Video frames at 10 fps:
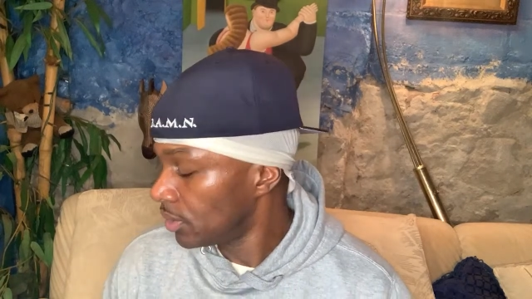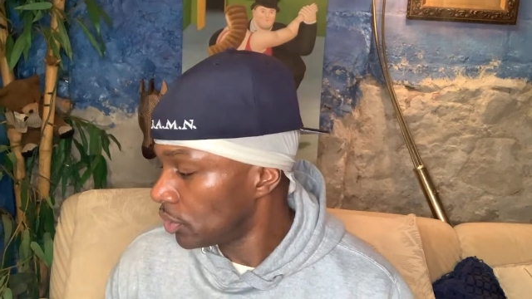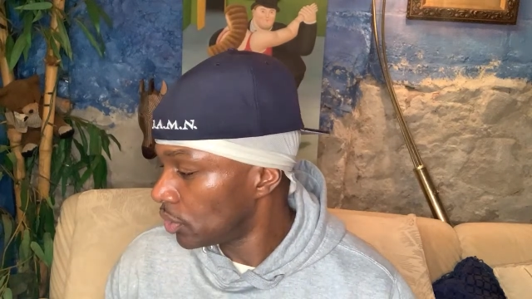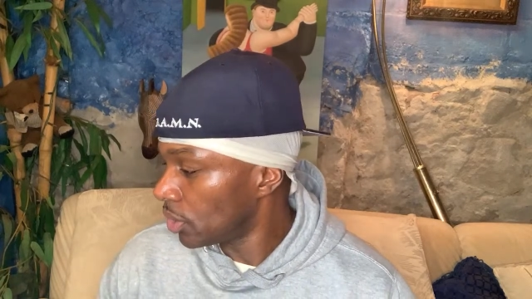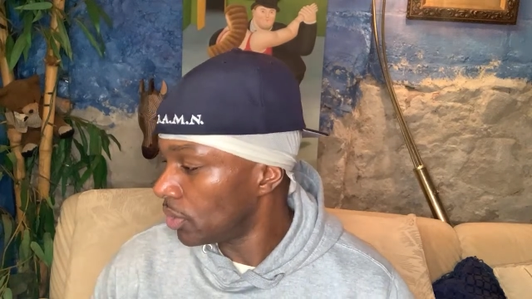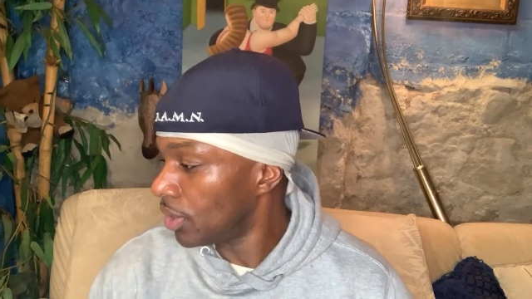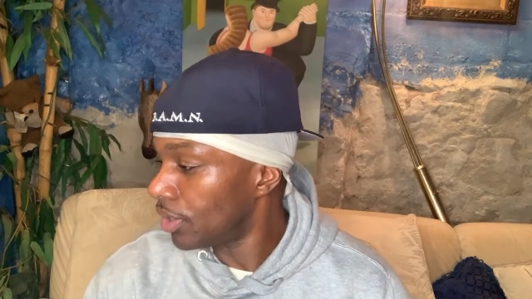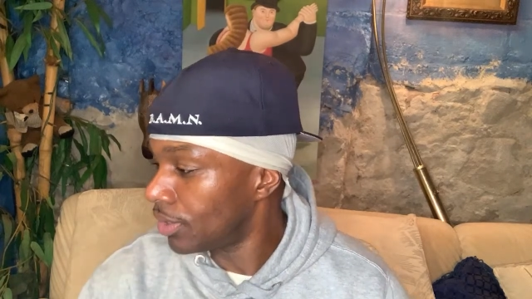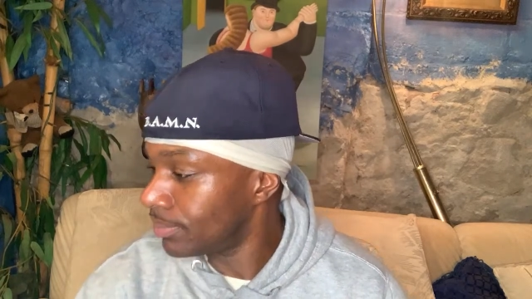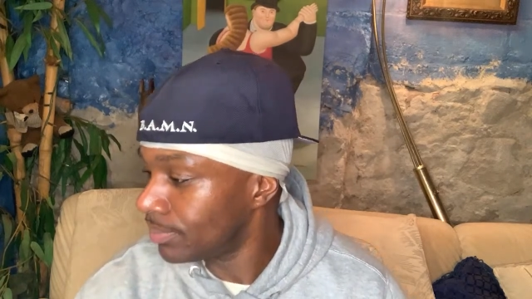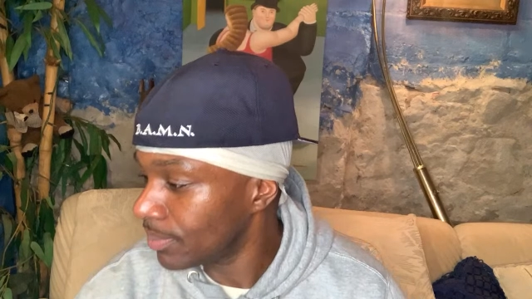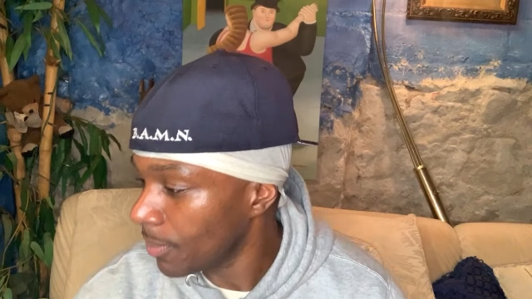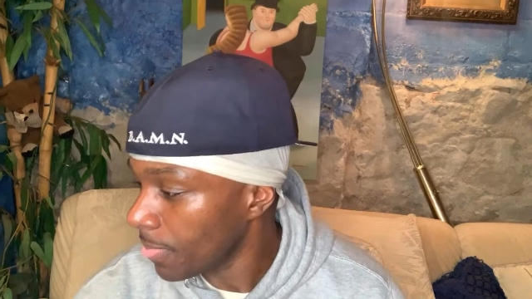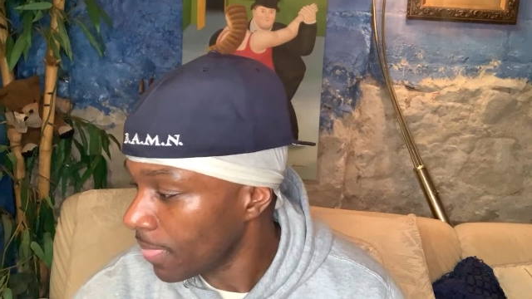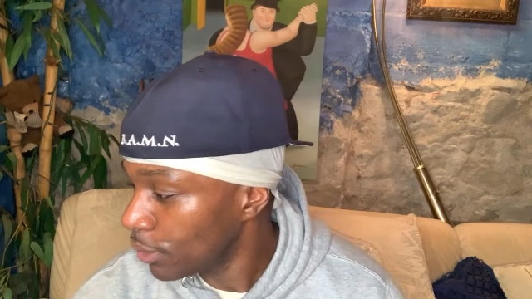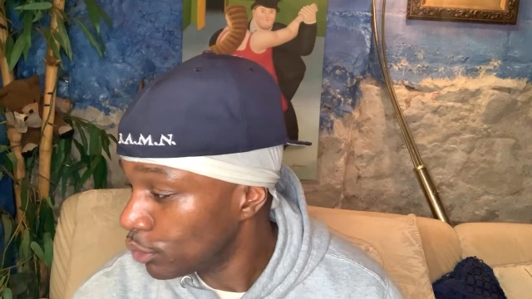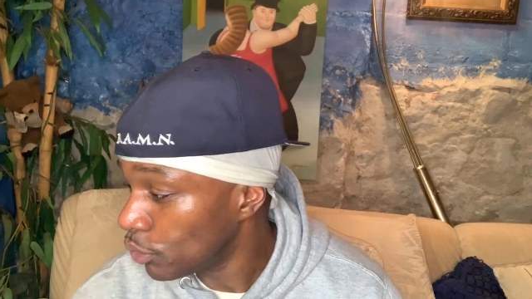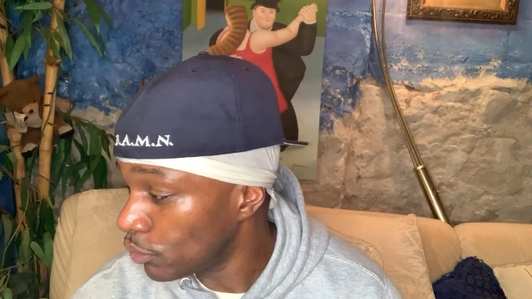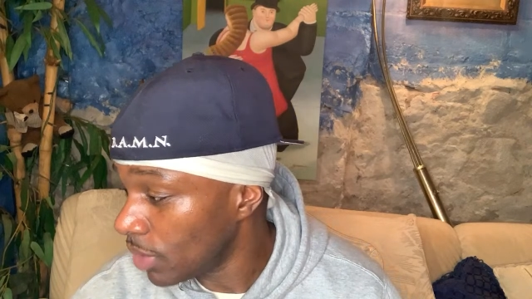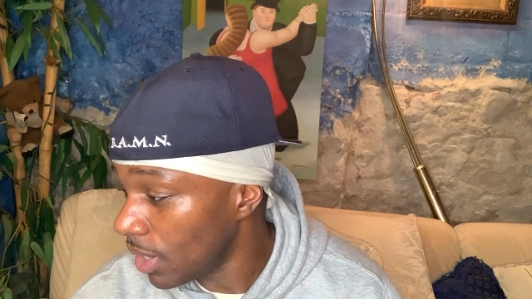So so
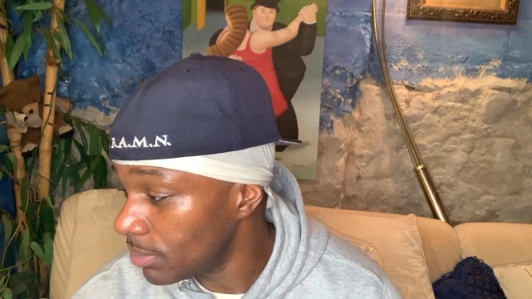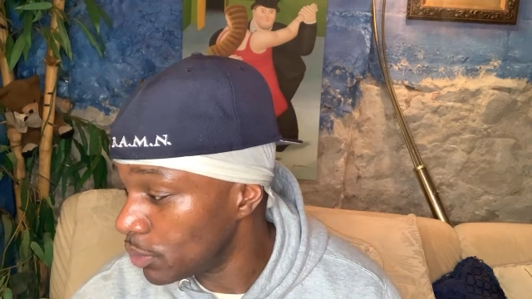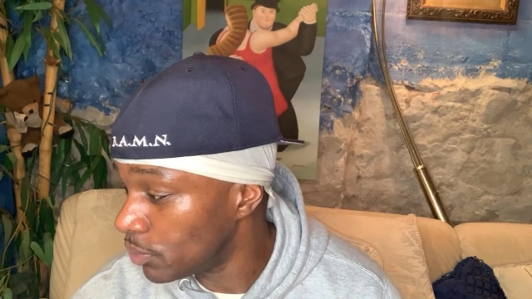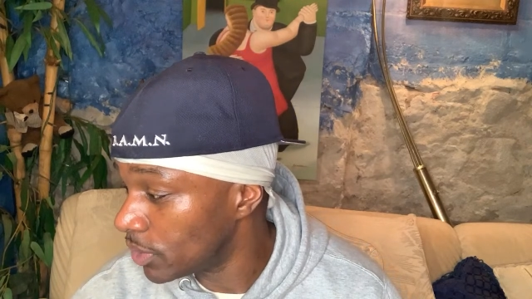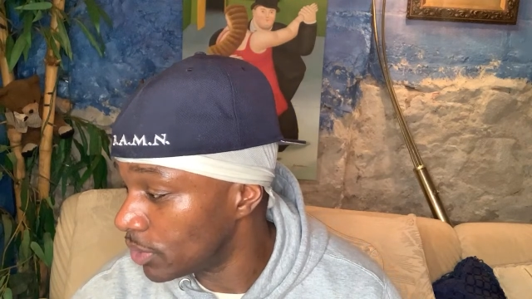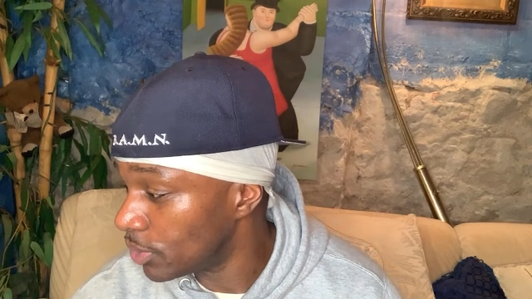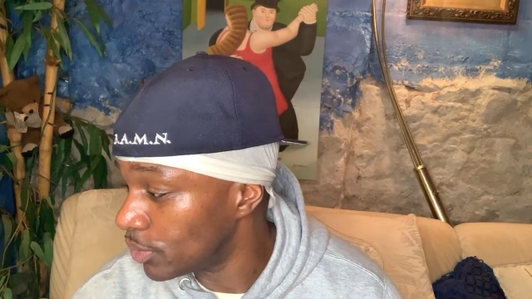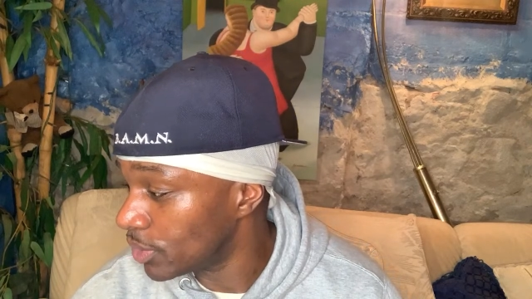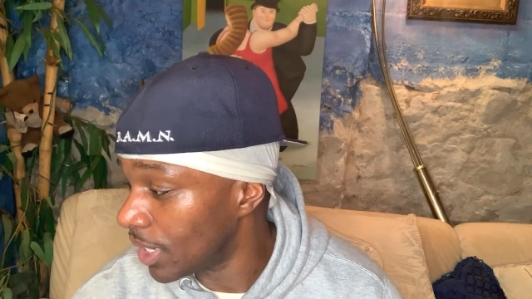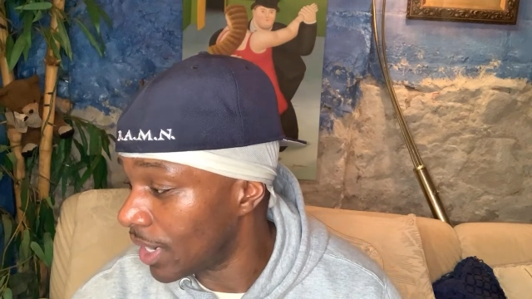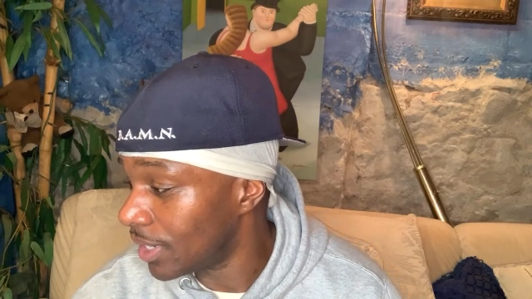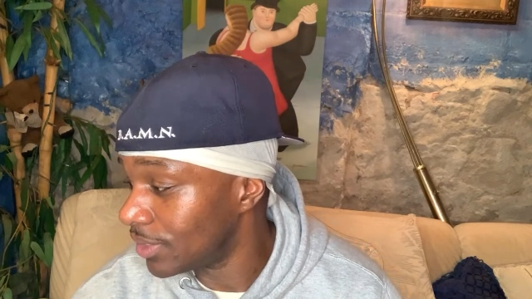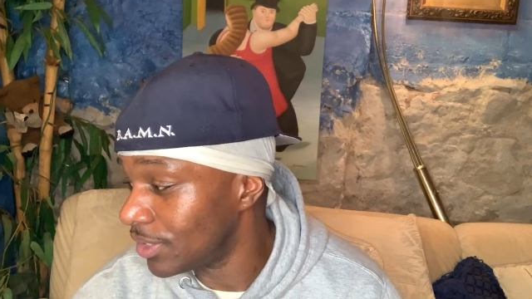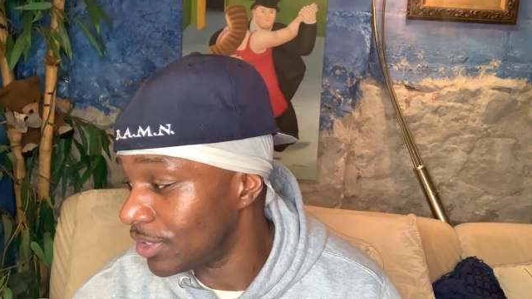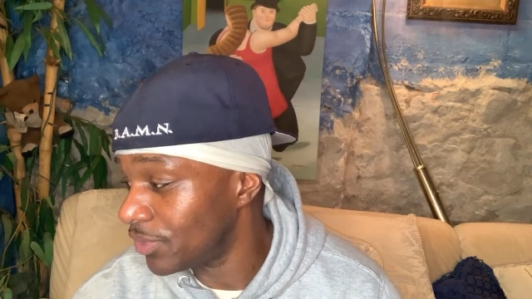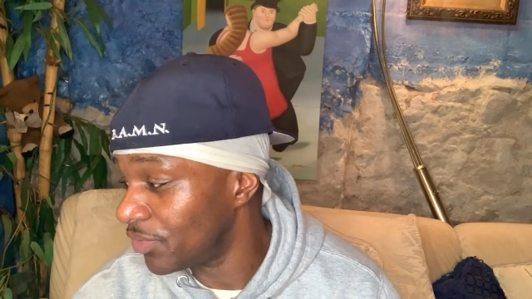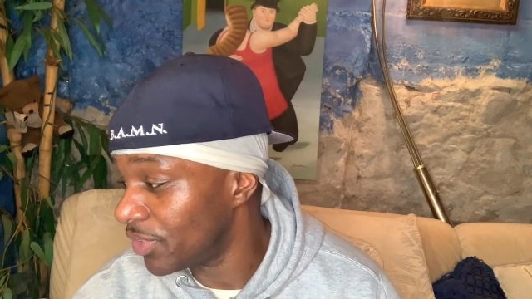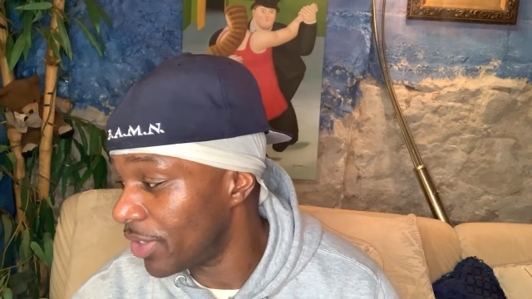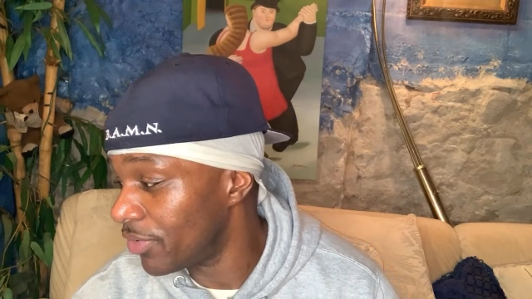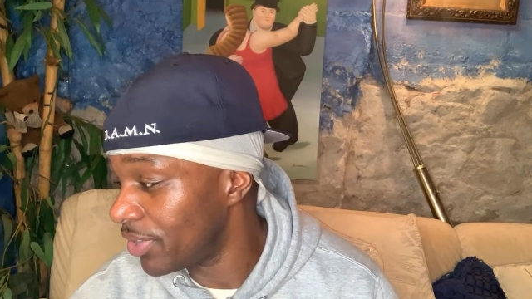Rob is one of those guys. He's
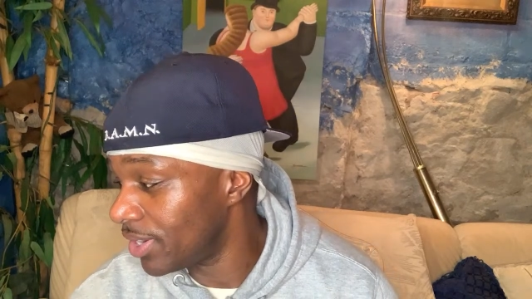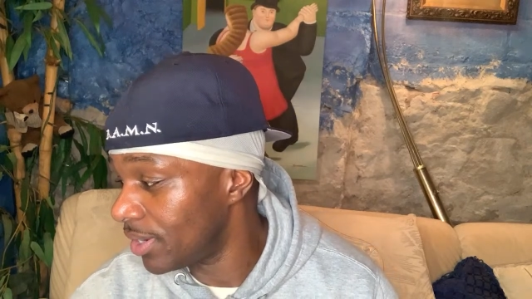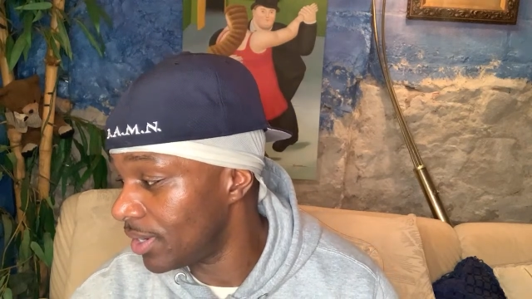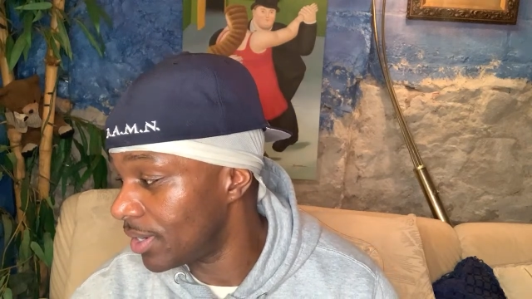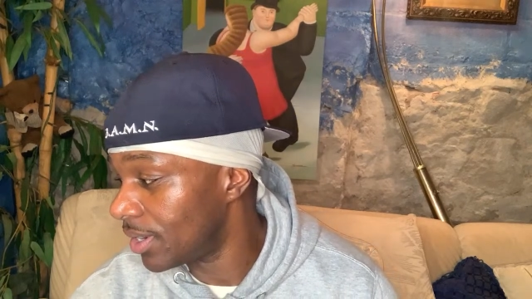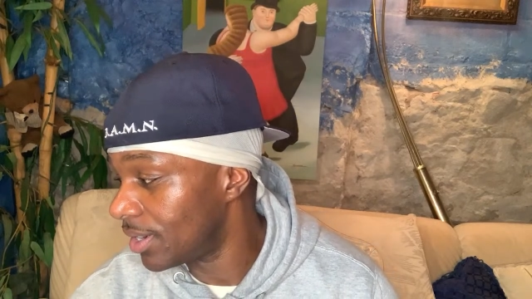very